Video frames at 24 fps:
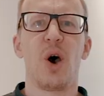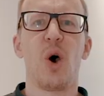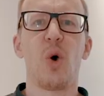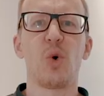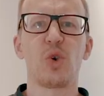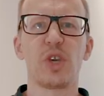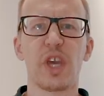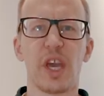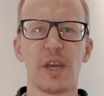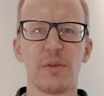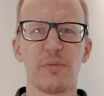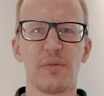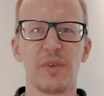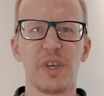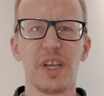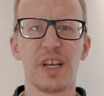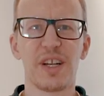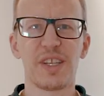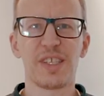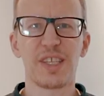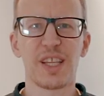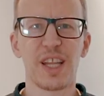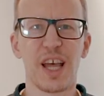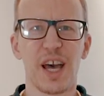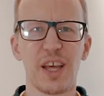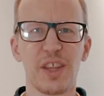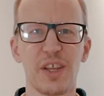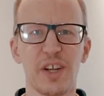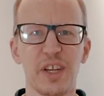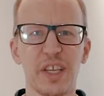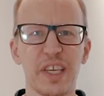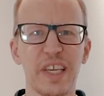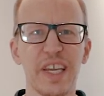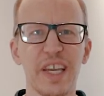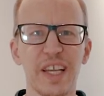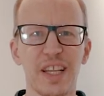Okay, here's
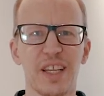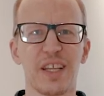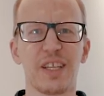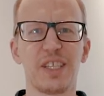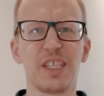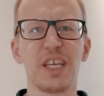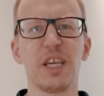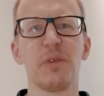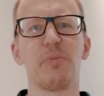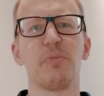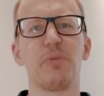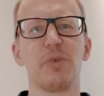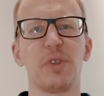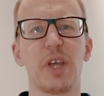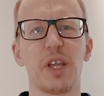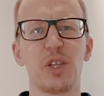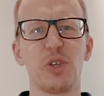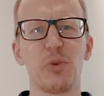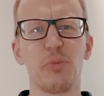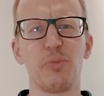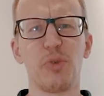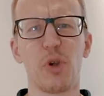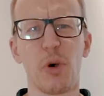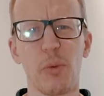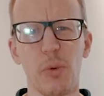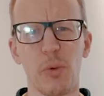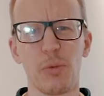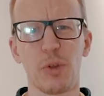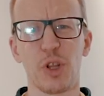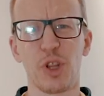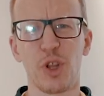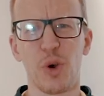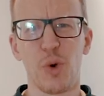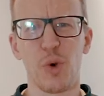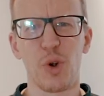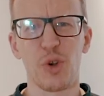another killer tip that you
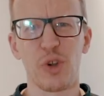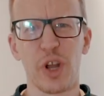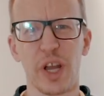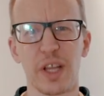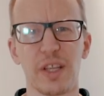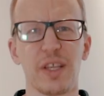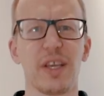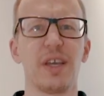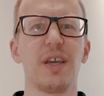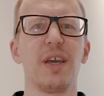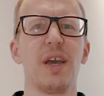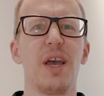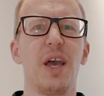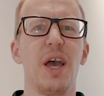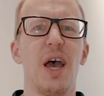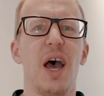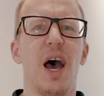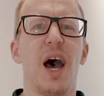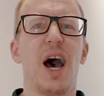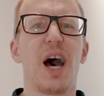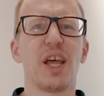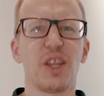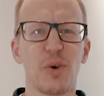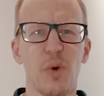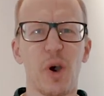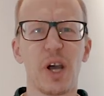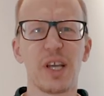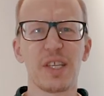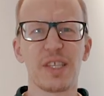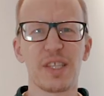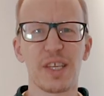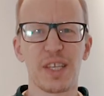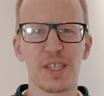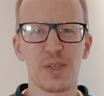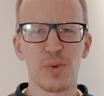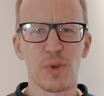probably know already,
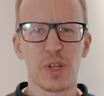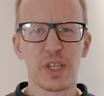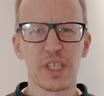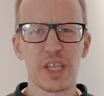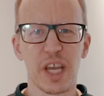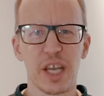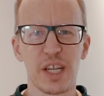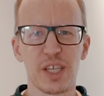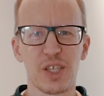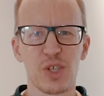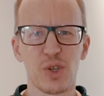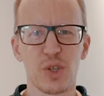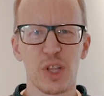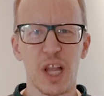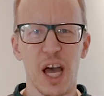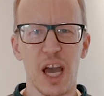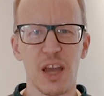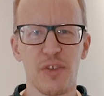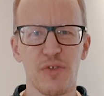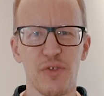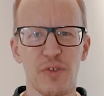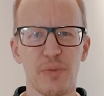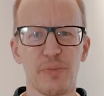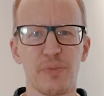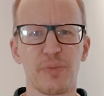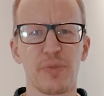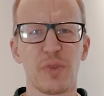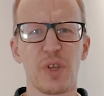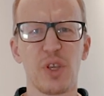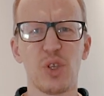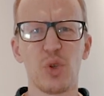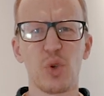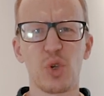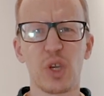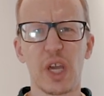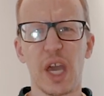otherwise this will change your life.
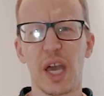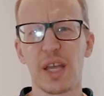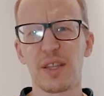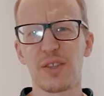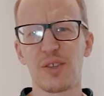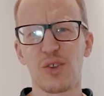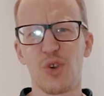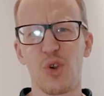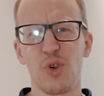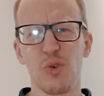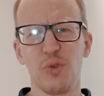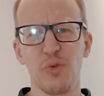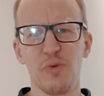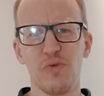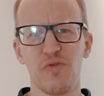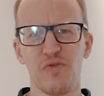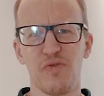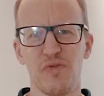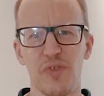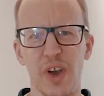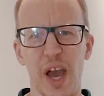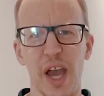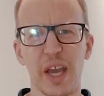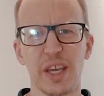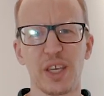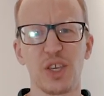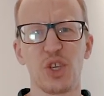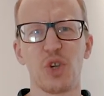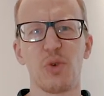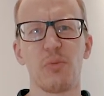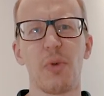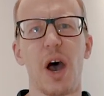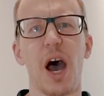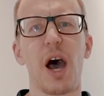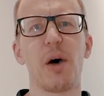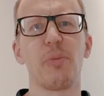You can't
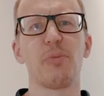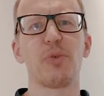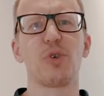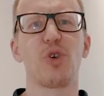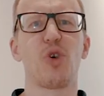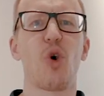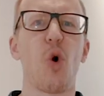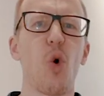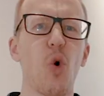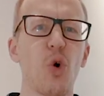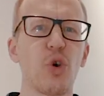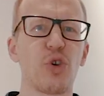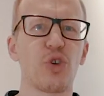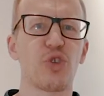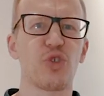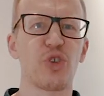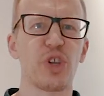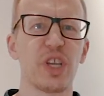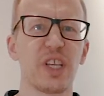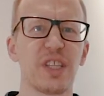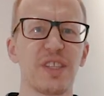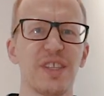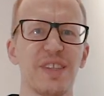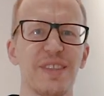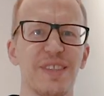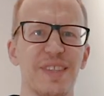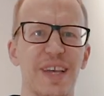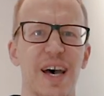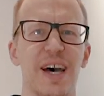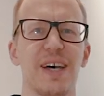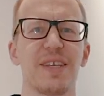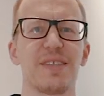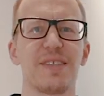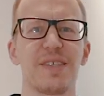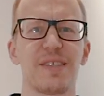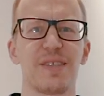vacuum up concrete
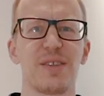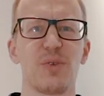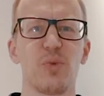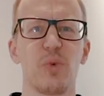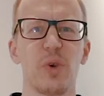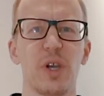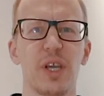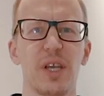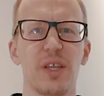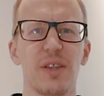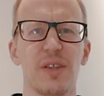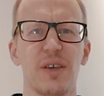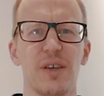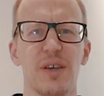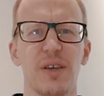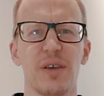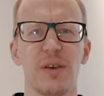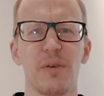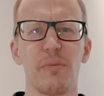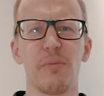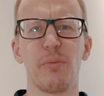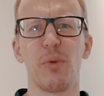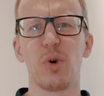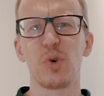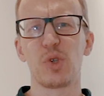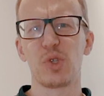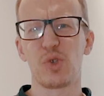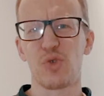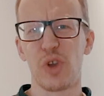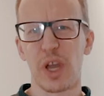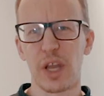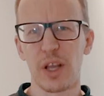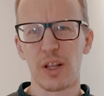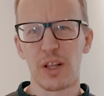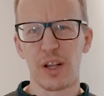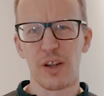dust with most
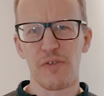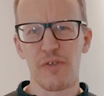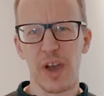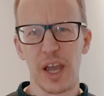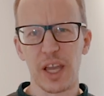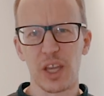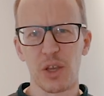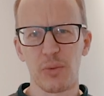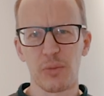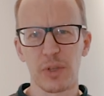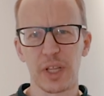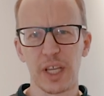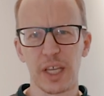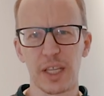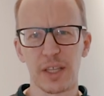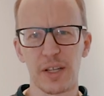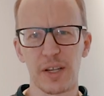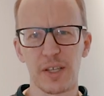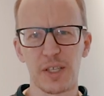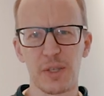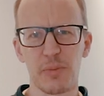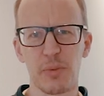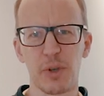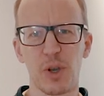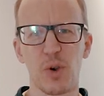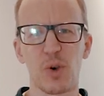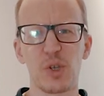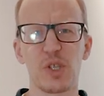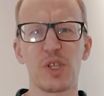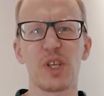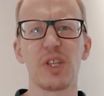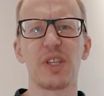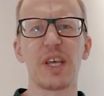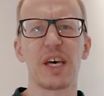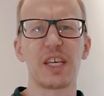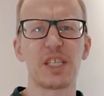regular vacuum cleaners, because
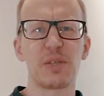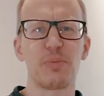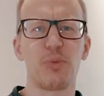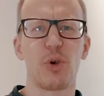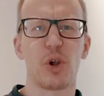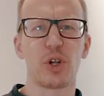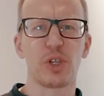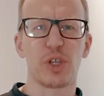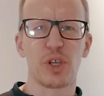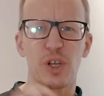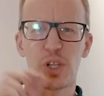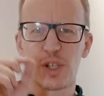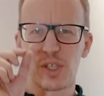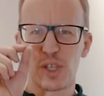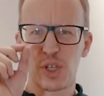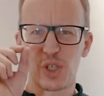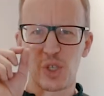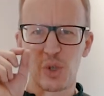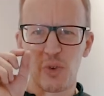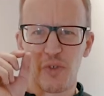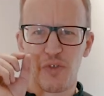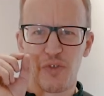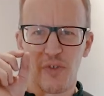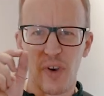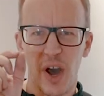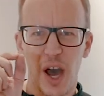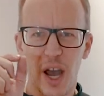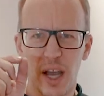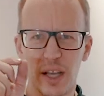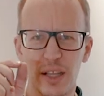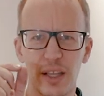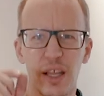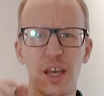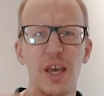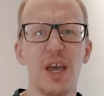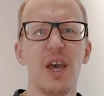the dust particles are too
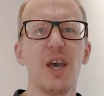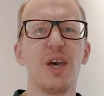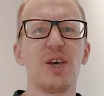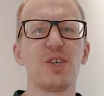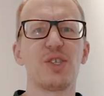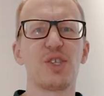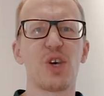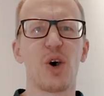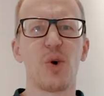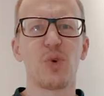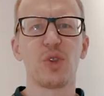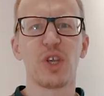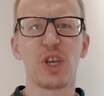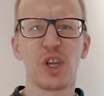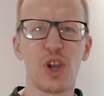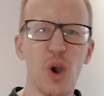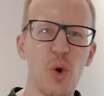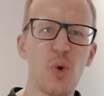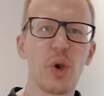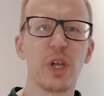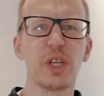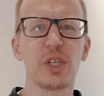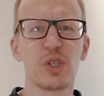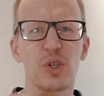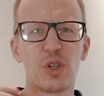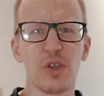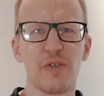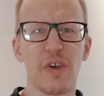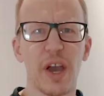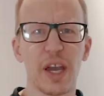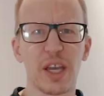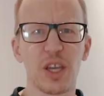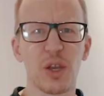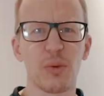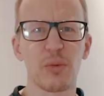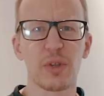fine, so they go into the
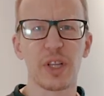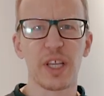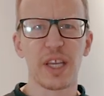vacuum